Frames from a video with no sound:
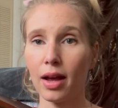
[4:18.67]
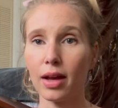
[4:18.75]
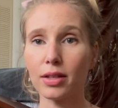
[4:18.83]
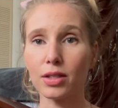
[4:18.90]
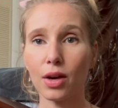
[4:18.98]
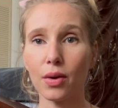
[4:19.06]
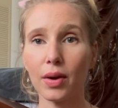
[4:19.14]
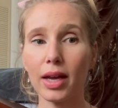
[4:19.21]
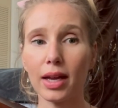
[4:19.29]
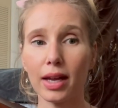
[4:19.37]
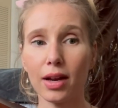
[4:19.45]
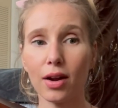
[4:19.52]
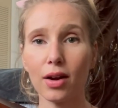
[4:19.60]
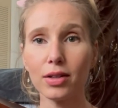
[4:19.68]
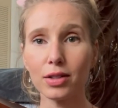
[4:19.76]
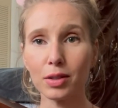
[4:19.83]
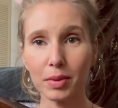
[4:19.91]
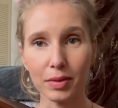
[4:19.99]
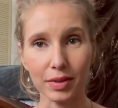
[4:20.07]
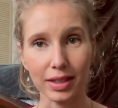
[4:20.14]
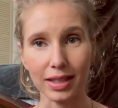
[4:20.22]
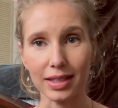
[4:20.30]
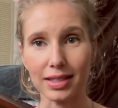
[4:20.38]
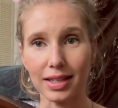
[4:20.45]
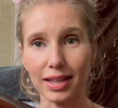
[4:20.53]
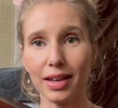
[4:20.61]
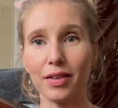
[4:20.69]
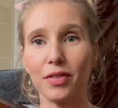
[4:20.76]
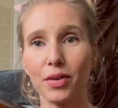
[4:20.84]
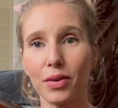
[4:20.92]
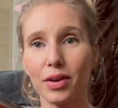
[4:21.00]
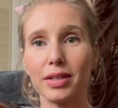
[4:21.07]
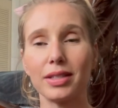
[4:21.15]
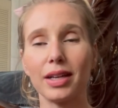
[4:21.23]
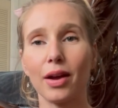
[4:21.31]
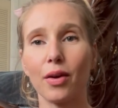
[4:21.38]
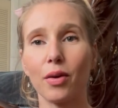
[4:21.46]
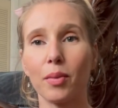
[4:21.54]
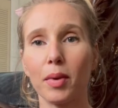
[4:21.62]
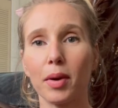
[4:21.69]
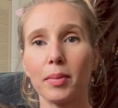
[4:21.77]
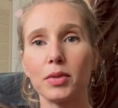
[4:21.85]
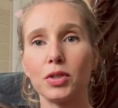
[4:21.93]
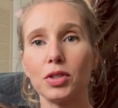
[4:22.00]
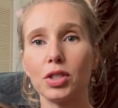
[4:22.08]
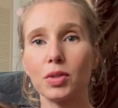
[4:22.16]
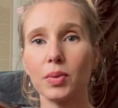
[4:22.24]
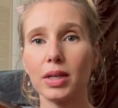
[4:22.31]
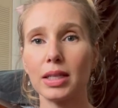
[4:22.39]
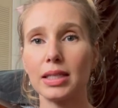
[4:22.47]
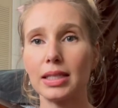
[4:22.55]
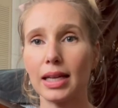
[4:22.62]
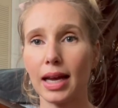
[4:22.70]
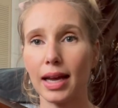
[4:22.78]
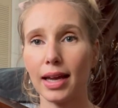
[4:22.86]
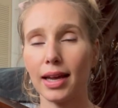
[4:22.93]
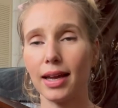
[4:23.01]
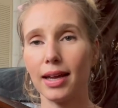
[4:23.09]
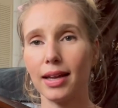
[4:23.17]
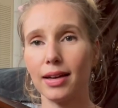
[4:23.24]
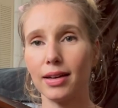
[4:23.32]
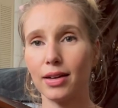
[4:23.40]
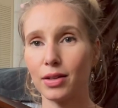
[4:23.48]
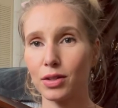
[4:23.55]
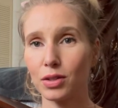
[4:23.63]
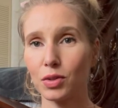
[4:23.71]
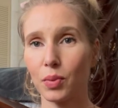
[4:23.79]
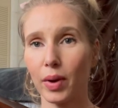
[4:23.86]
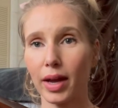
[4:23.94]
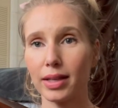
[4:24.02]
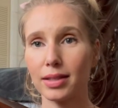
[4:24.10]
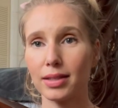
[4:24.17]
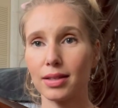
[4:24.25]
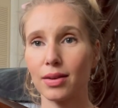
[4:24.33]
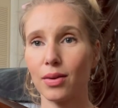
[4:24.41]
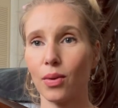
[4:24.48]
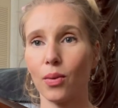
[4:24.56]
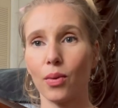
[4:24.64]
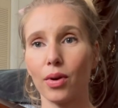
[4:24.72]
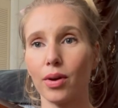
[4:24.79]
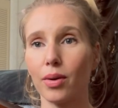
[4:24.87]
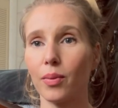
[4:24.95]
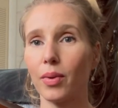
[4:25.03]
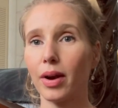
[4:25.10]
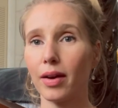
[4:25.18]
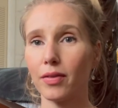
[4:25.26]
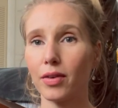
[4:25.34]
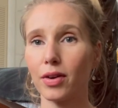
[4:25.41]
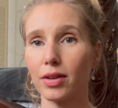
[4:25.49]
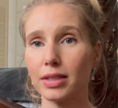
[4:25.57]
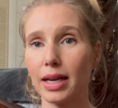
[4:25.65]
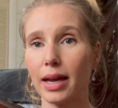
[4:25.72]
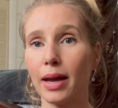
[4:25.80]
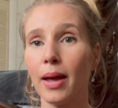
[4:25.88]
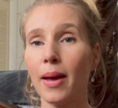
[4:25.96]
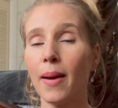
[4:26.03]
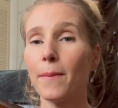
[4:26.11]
So it can also be really easy if you are a stay-at-home mom to just want to stay in sweats or whatever all day,